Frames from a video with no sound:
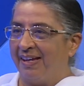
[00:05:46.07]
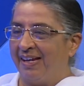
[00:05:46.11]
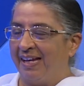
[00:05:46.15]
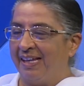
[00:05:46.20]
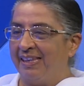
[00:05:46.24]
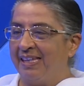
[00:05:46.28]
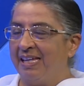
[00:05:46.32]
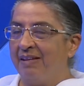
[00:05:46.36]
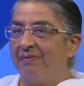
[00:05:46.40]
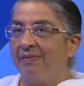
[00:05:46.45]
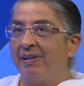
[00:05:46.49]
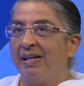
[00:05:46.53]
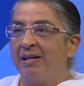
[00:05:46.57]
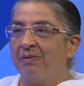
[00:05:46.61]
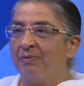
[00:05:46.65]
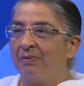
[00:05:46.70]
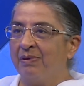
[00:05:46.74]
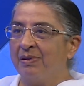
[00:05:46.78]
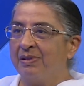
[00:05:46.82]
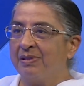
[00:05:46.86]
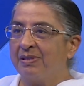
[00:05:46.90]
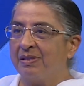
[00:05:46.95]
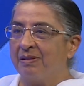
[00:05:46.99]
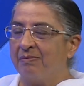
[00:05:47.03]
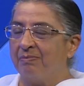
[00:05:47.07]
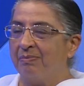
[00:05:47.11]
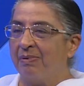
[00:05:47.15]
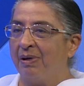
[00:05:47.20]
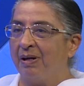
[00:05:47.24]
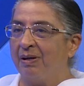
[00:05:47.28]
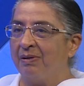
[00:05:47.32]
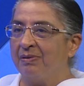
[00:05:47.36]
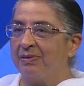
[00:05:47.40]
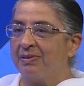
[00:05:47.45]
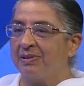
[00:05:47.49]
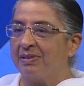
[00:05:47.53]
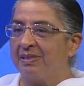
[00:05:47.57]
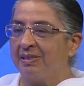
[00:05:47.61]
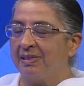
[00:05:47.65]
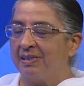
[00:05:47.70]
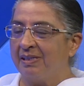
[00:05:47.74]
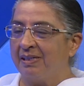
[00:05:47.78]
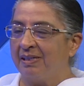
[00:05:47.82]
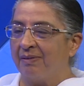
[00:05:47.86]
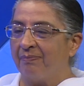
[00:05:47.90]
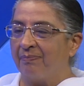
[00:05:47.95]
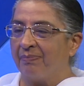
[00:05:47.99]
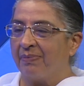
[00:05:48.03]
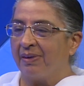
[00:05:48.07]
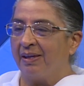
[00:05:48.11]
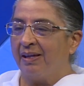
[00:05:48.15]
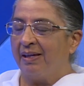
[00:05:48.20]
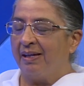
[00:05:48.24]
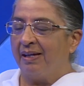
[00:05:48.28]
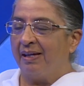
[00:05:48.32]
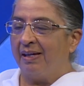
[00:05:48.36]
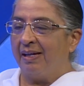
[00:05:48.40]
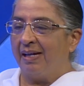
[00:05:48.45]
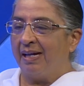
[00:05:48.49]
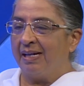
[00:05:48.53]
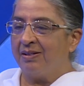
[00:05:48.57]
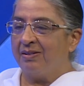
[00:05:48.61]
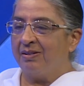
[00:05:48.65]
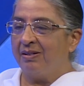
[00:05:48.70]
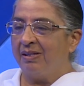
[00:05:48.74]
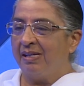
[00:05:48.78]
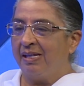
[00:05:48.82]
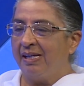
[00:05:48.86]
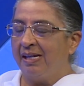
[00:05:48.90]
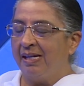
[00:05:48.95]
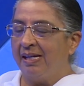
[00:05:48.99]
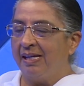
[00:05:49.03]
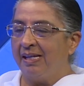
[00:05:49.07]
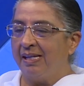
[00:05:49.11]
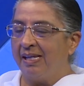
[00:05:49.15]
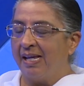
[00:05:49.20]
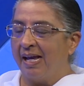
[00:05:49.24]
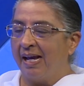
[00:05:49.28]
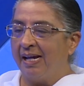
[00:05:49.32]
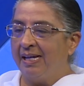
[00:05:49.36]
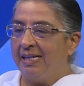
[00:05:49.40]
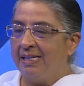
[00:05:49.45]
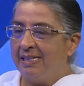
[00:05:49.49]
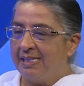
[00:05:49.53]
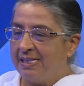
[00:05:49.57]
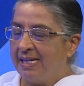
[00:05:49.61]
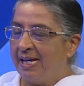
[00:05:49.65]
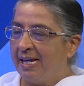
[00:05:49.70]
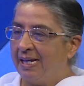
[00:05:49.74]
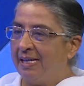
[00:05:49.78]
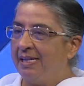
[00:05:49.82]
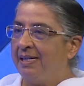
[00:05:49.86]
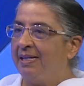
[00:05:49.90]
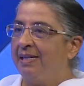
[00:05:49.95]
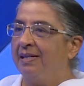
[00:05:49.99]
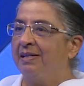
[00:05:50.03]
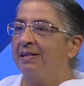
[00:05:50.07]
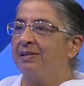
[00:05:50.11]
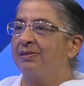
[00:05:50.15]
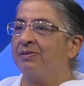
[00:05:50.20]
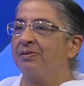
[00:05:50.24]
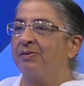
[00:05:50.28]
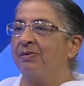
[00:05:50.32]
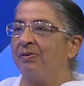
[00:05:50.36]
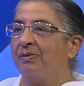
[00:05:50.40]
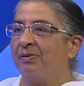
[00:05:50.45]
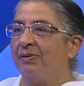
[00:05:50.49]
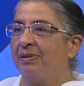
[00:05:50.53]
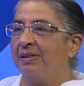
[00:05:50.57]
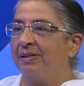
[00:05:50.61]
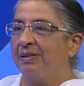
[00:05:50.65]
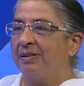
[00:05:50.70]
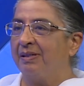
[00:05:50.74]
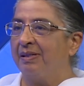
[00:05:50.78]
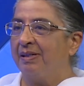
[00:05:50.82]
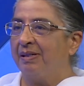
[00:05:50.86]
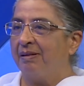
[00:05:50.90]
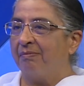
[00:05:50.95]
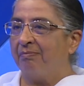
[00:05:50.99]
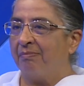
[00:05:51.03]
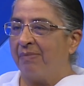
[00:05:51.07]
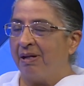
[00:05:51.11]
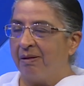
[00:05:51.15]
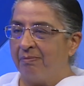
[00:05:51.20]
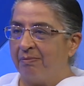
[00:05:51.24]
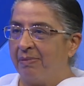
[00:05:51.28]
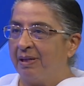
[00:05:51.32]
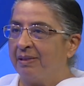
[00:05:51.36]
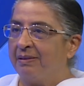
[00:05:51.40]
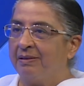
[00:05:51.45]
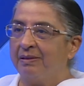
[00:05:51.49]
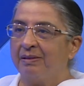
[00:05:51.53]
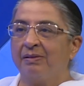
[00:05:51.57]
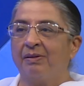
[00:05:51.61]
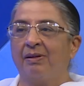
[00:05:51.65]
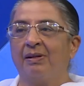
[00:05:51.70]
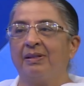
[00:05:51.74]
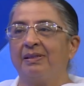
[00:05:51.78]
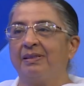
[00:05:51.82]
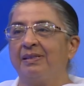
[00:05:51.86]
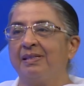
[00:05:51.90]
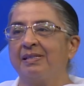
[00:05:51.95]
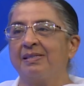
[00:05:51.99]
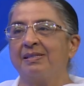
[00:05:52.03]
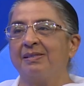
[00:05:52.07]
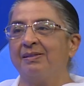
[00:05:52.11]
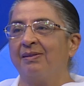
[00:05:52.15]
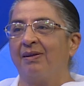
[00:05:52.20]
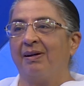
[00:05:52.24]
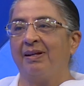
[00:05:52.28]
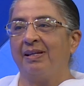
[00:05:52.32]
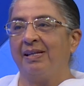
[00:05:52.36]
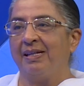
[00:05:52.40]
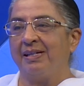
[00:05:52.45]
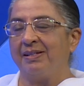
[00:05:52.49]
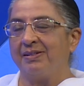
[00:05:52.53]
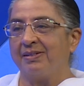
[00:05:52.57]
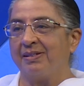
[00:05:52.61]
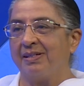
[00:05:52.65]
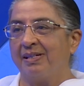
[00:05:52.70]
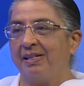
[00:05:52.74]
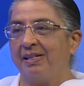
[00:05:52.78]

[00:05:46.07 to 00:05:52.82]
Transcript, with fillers: And then when I was about uh, actually 9, 10 years old, my mother got this knowledge.